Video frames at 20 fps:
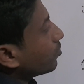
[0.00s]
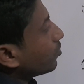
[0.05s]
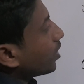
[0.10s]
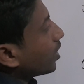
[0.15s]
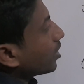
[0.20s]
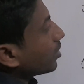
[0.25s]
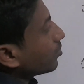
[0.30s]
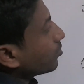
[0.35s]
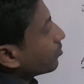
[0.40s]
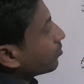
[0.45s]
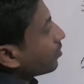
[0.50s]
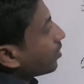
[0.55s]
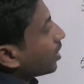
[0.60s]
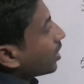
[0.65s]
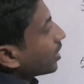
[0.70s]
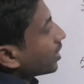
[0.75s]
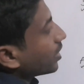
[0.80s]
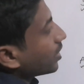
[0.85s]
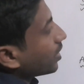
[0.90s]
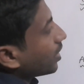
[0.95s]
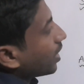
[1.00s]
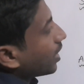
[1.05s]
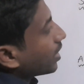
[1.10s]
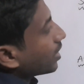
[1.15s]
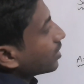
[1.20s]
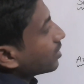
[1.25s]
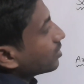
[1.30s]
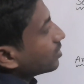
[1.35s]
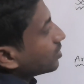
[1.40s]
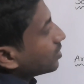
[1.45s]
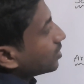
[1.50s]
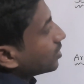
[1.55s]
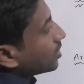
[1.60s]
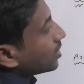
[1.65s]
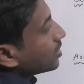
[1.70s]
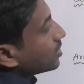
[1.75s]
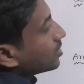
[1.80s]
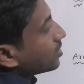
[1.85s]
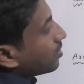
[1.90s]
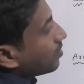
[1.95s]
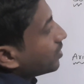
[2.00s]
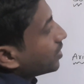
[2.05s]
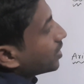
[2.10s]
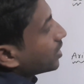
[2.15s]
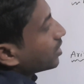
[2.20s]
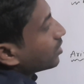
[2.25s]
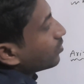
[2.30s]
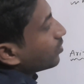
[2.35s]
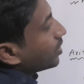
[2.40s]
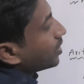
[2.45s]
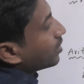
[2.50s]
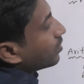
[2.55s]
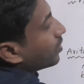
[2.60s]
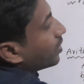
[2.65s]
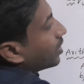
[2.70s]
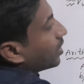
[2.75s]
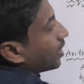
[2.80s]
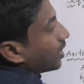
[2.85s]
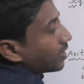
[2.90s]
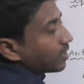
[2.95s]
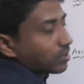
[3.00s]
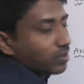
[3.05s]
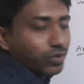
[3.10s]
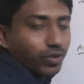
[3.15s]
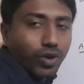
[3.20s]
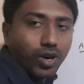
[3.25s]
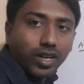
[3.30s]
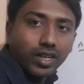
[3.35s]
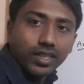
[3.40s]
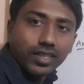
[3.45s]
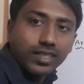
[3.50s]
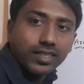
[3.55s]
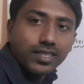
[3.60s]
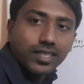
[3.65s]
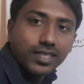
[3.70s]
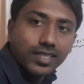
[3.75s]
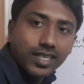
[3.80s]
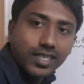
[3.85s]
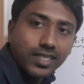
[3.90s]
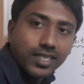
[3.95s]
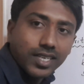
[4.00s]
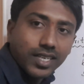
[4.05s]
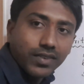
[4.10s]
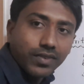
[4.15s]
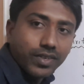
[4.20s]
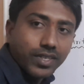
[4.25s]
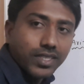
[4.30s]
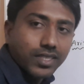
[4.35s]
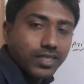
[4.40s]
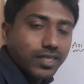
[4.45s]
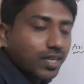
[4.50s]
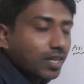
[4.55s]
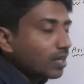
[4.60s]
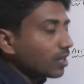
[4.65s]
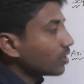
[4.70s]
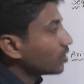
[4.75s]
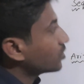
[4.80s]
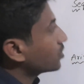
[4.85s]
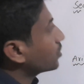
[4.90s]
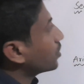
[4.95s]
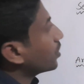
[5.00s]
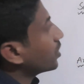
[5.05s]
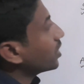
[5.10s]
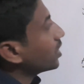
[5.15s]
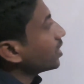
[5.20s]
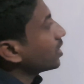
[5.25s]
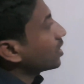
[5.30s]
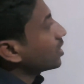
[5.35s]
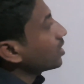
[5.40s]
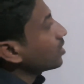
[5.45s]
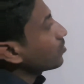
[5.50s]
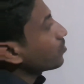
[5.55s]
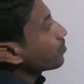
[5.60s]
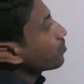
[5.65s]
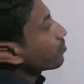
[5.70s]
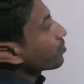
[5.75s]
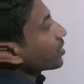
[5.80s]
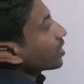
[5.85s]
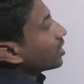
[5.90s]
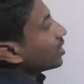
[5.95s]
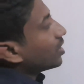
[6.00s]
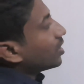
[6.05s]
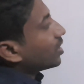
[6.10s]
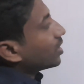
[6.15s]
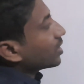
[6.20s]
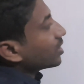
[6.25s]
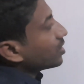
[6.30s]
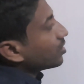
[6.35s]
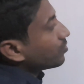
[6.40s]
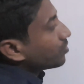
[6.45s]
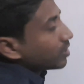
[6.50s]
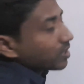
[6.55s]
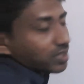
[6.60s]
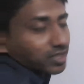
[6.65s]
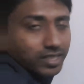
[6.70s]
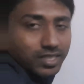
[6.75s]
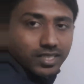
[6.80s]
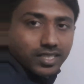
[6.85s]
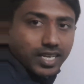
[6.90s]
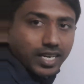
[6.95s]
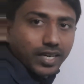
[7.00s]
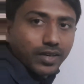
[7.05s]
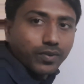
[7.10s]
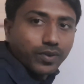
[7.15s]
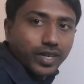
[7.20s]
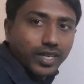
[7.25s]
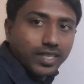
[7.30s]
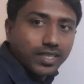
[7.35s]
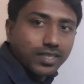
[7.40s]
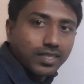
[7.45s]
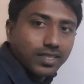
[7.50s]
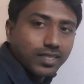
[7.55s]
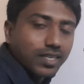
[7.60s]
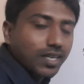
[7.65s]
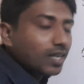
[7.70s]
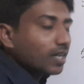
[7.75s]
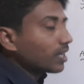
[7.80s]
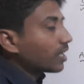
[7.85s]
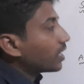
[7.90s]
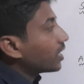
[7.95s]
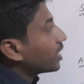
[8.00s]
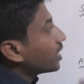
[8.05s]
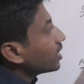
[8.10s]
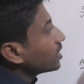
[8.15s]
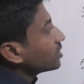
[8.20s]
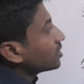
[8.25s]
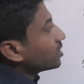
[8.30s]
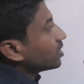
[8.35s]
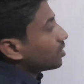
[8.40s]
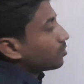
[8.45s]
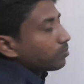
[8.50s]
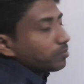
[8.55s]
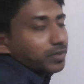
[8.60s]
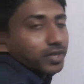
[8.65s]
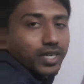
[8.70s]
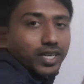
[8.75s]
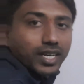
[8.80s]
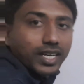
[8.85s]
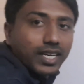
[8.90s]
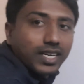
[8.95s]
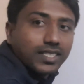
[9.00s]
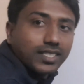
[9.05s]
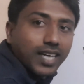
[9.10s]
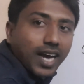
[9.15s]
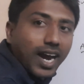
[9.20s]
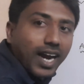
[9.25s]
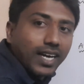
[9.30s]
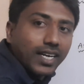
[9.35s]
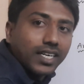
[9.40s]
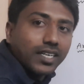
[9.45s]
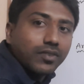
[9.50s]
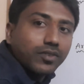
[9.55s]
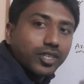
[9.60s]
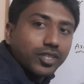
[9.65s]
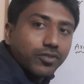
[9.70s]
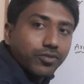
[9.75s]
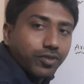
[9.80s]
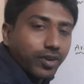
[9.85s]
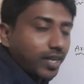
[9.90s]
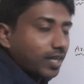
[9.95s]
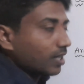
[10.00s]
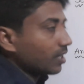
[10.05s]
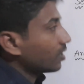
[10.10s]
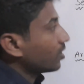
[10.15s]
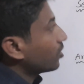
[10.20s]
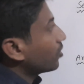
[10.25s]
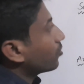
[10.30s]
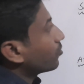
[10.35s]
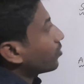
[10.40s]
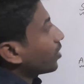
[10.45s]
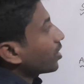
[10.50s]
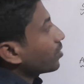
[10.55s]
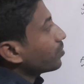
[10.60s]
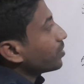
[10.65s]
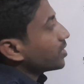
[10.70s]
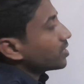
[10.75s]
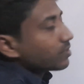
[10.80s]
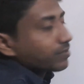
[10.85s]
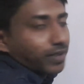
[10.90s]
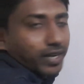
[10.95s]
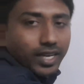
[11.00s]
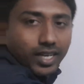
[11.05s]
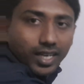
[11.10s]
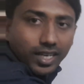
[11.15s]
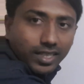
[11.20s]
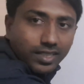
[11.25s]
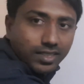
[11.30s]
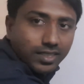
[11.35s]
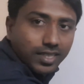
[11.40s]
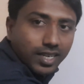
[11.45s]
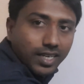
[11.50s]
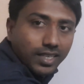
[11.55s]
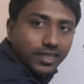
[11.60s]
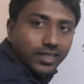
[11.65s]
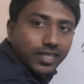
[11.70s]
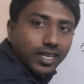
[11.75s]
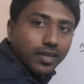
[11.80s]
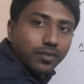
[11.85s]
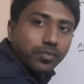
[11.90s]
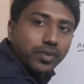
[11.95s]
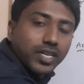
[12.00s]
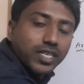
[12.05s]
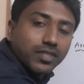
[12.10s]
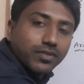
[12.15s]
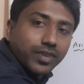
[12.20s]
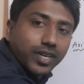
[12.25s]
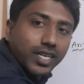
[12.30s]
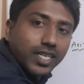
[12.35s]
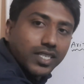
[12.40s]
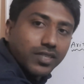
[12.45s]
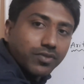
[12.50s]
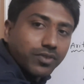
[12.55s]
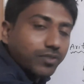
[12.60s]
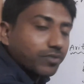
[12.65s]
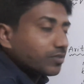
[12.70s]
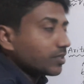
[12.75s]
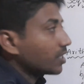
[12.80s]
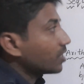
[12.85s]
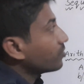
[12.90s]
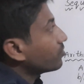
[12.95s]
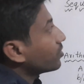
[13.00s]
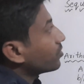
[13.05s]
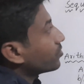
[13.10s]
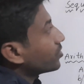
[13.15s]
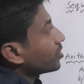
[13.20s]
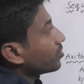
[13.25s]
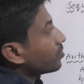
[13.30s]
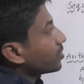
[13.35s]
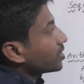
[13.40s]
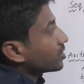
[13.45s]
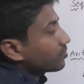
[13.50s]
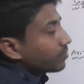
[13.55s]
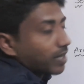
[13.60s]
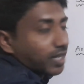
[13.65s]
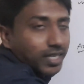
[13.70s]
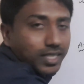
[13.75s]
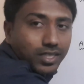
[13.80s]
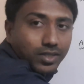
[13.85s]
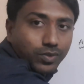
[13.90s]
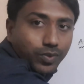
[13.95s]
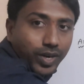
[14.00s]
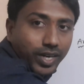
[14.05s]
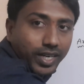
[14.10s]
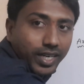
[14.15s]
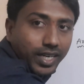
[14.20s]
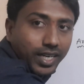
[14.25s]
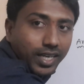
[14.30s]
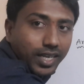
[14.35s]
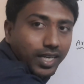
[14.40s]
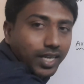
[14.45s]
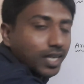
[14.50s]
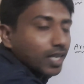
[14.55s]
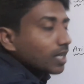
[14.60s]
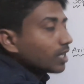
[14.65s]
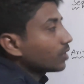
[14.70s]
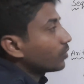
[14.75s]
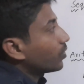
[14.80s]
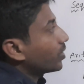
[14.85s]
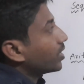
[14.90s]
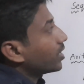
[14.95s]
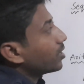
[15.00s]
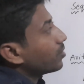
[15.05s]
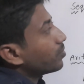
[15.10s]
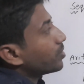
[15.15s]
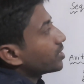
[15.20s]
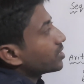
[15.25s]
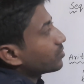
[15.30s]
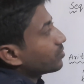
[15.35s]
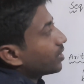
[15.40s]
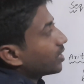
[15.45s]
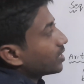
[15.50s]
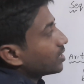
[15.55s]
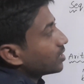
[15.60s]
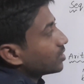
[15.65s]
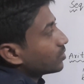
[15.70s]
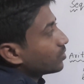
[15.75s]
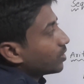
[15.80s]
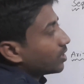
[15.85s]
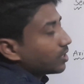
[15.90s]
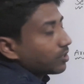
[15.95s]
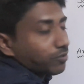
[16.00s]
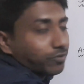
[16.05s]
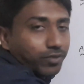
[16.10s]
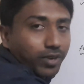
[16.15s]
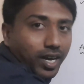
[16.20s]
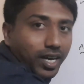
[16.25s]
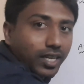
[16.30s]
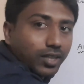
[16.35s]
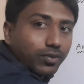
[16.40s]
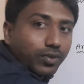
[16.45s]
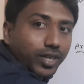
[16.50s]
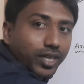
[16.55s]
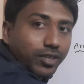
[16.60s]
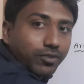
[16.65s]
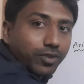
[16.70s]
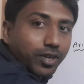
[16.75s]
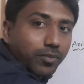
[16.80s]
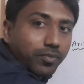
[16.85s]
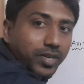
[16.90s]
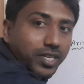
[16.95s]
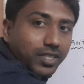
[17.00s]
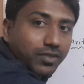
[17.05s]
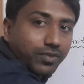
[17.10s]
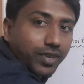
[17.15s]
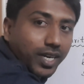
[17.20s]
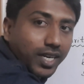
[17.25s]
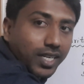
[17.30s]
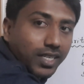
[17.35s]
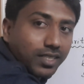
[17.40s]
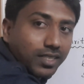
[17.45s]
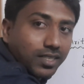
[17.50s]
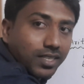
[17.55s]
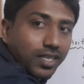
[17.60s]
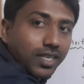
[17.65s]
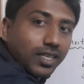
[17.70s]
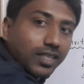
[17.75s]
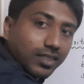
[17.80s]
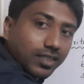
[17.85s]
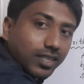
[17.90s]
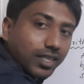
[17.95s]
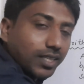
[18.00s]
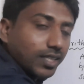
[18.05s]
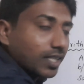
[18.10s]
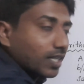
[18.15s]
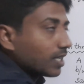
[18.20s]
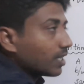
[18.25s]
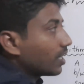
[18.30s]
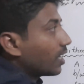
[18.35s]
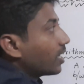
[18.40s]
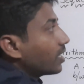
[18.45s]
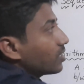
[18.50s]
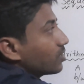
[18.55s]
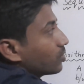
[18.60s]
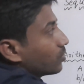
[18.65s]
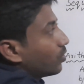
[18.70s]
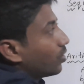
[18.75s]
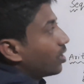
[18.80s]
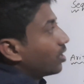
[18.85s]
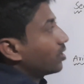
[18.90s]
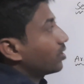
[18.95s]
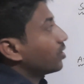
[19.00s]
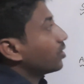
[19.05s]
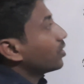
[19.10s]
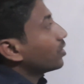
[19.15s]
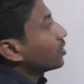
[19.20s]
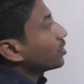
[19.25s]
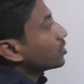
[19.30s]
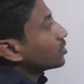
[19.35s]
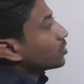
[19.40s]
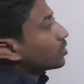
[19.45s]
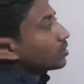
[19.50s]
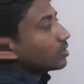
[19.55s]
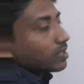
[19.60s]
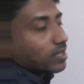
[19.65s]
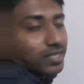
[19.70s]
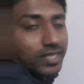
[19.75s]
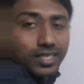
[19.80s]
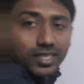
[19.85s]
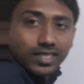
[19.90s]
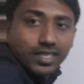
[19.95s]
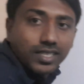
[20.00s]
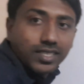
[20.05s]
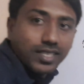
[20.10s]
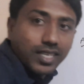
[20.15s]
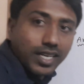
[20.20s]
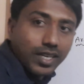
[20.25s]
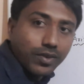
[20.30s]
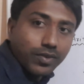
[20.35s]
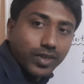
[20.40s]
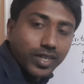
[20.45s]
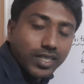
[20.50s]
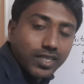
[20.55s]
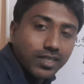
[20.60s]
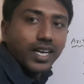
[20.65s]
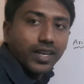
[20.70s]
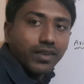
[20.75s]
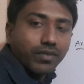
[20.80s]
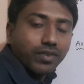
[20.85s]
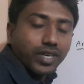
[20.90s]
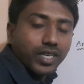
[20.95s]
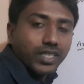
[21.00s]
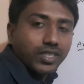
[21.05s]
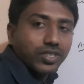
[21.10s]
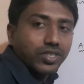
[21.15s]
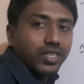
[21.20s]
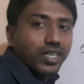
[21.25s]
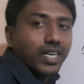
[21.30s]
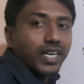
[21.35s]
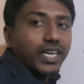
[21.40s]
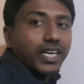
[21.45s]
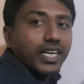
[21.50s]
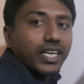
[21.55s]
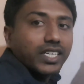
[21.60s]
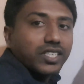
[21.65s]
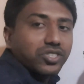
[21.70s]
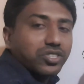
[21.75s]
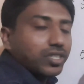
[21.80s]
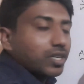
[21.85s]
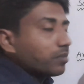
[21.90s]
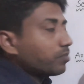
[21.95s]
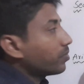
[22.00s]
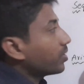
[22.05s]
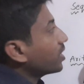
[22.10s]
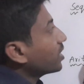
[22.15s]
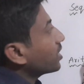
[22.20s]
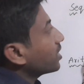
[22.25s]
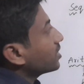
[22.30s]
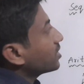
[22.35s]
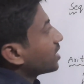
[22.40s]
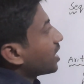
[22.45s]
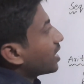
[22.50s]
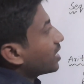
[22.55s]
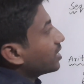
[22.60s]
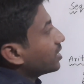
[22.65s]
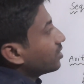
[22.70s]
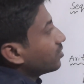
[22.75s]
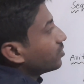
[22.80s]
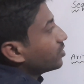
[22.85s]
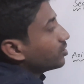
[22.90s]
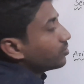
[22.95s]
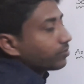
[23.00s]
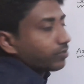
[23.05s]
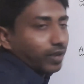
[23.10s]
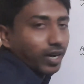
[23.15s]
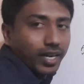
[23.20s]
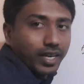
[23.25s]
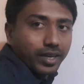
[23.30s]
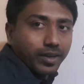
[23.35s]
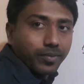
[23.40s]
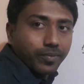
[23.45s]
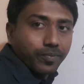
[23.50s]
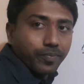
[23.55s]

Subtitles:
1, 5, 9, 13, 17, 21, like so on. This is a sequence. So here in the first sequence, each number is added with 5. 5 plus 5 is 10, 10 plus 5 is 15, 15 plus 5 is 20, 20 plus 5 is 25, 25 plus 5 is 30, like so on. So this is a sequence in which each number is added with 5.